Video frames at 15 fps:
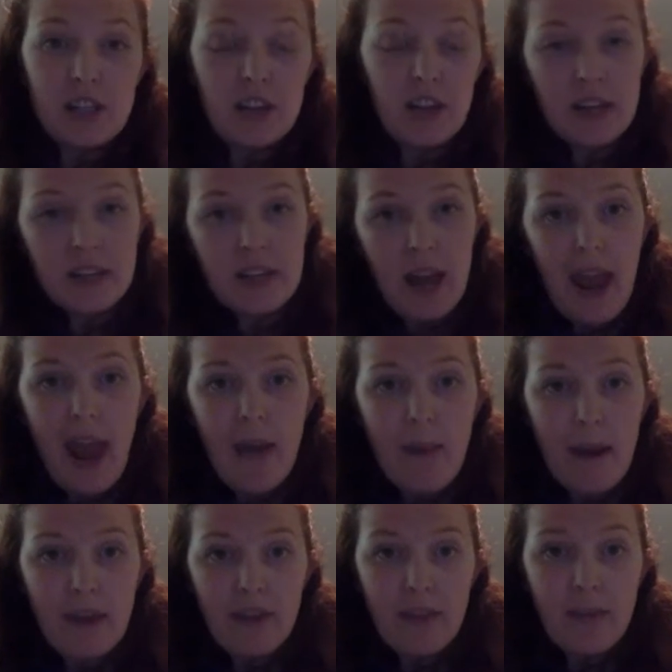to you guys today
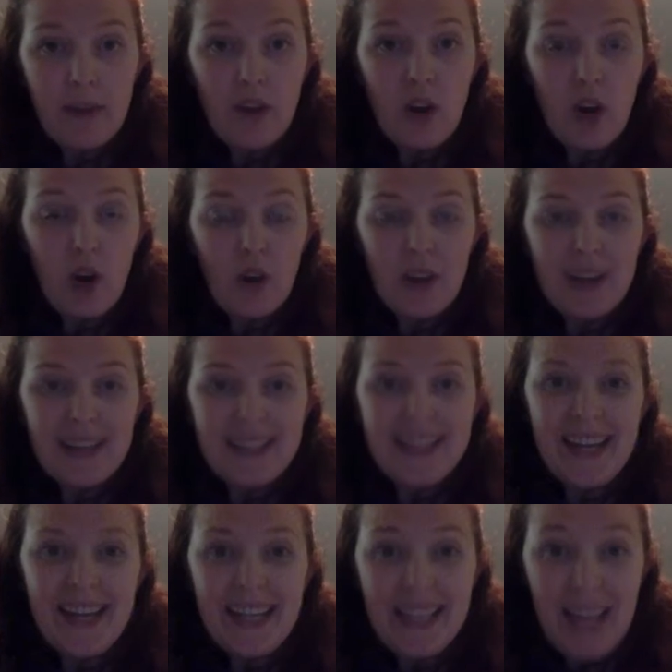about something called
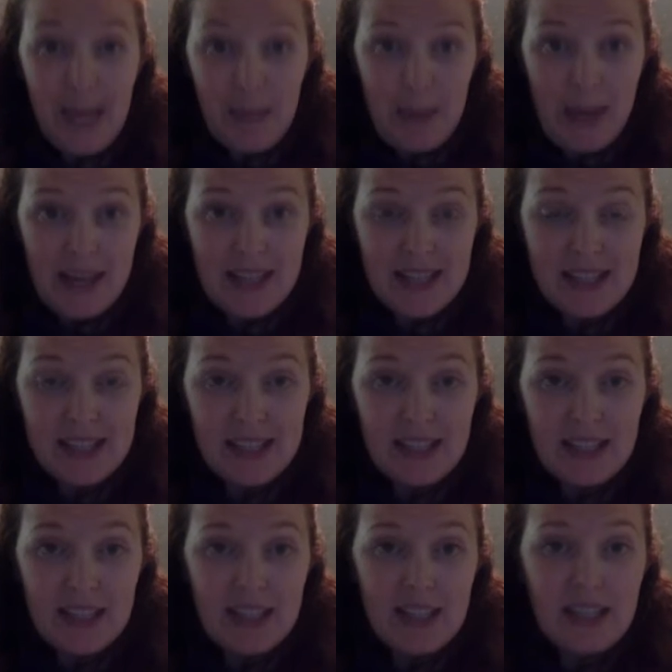dynamics.
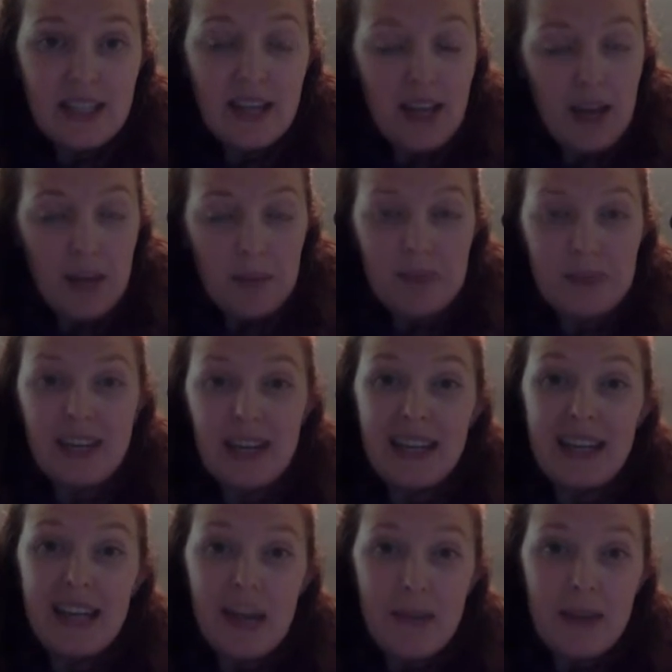
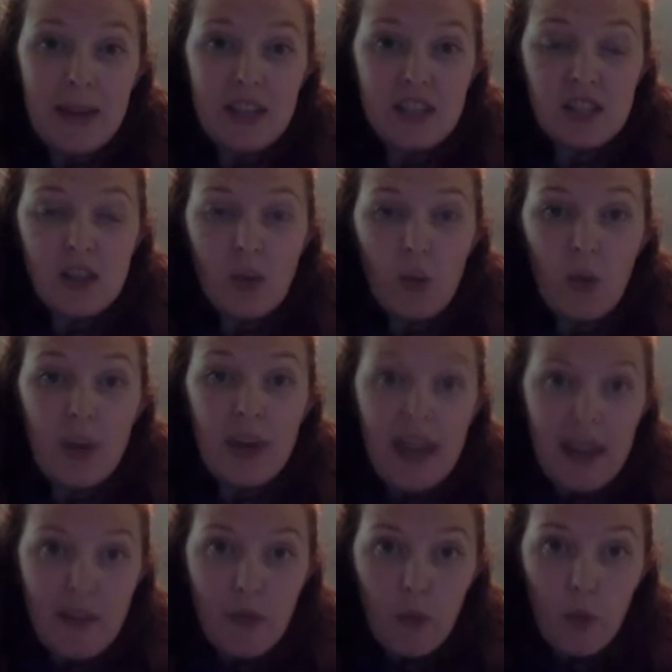Dynamics, we
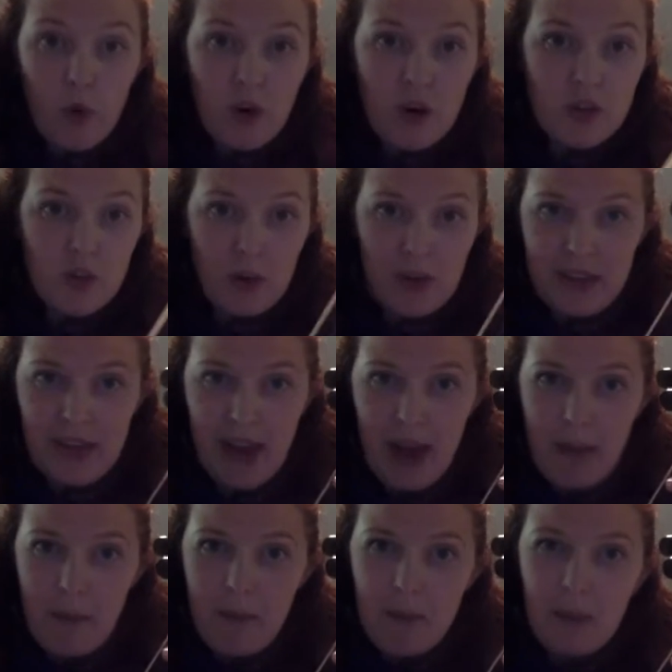have worked with
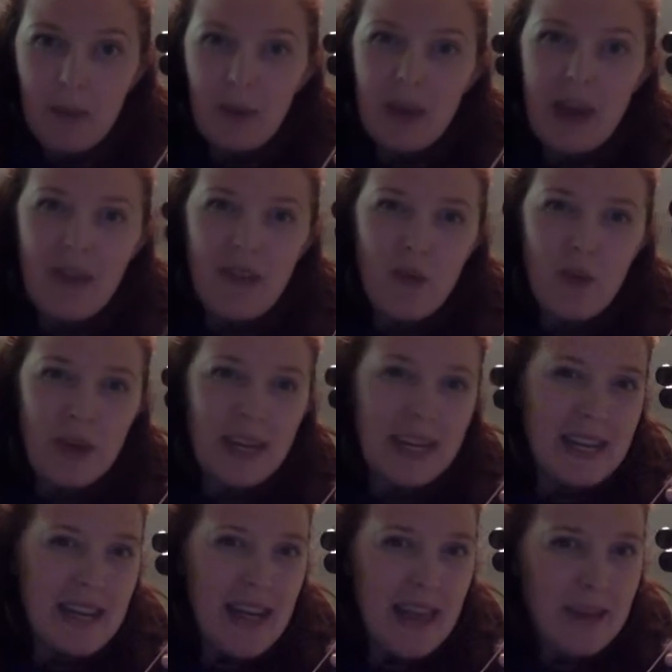them, but we haven't
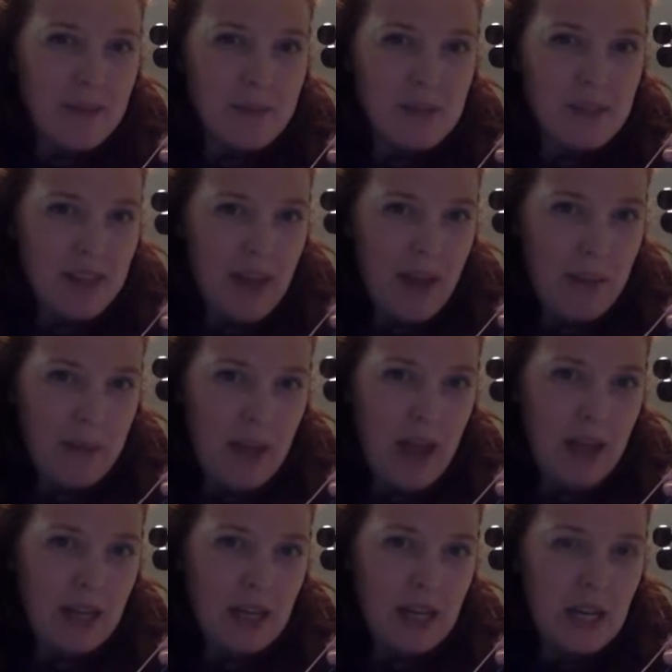really named them
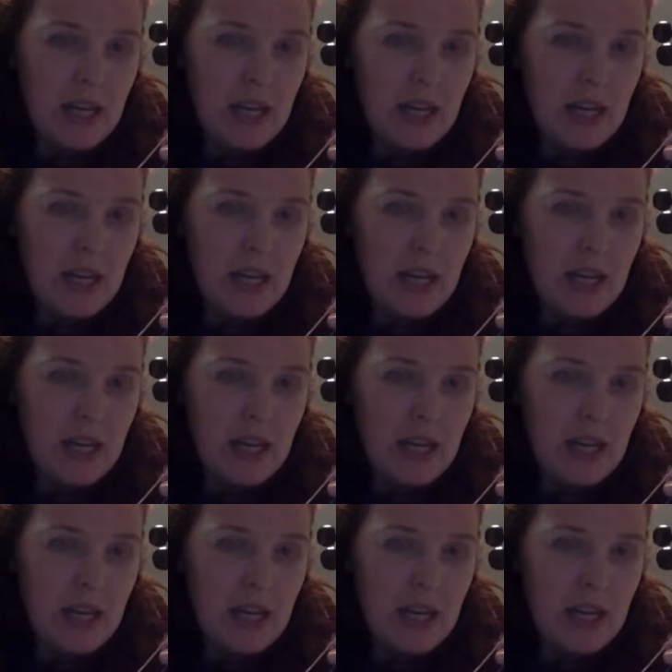yet.